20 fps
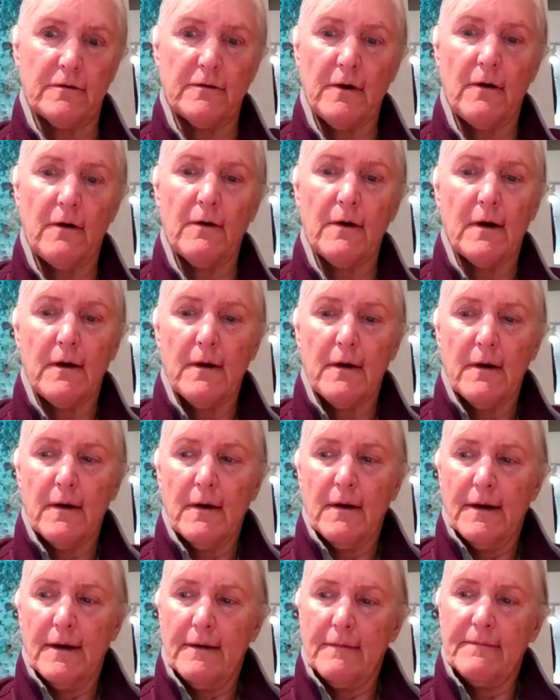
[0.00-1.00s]
So
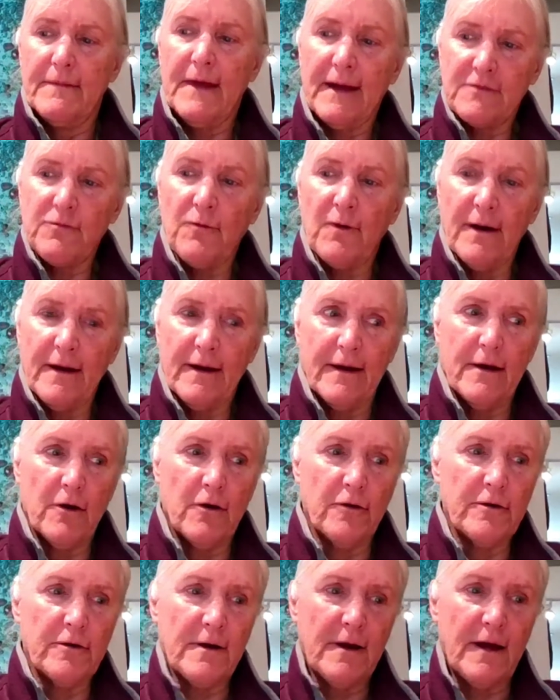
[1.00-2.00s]
that's why I
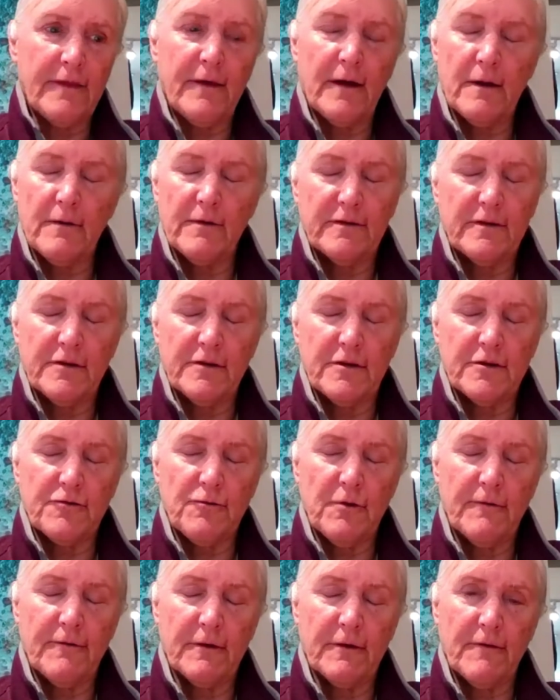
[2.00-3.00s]
owned it. I thought it was such a
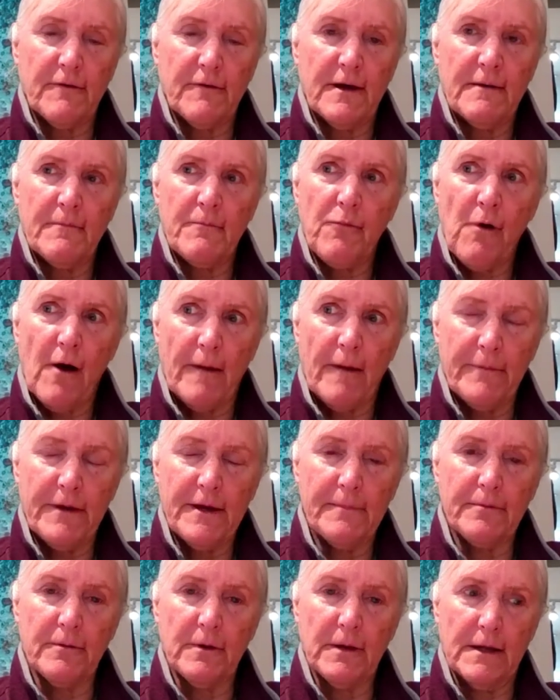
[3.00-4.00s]
terrific event. It brought
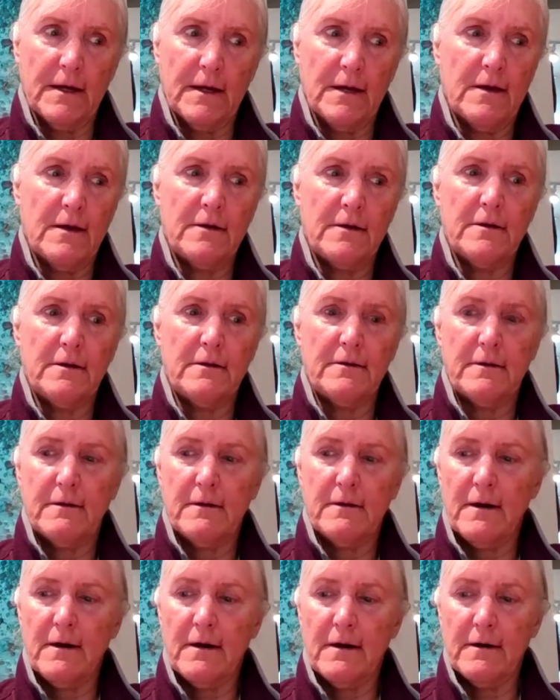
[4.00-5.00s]
people in
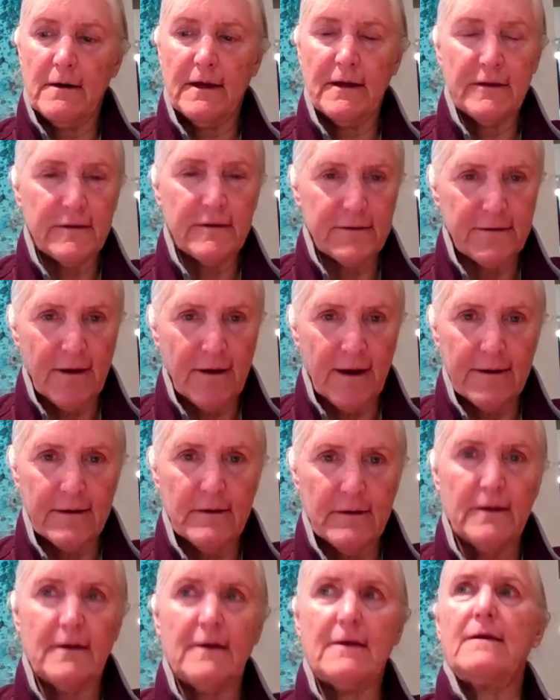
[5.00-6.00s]
into
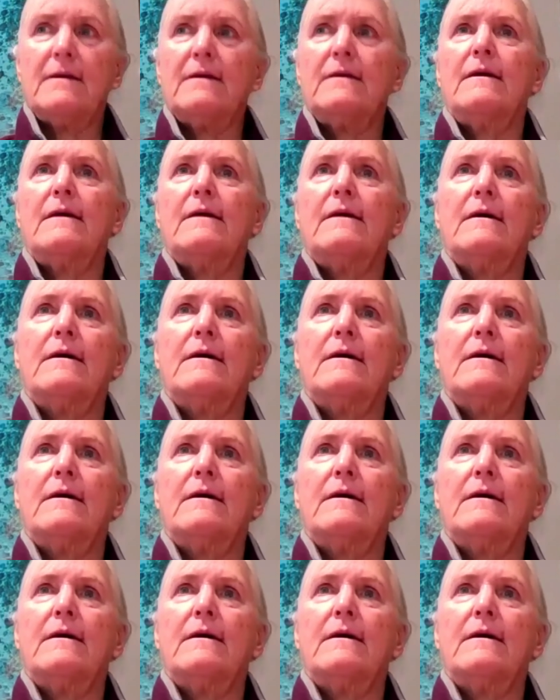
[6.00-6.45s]
cycling,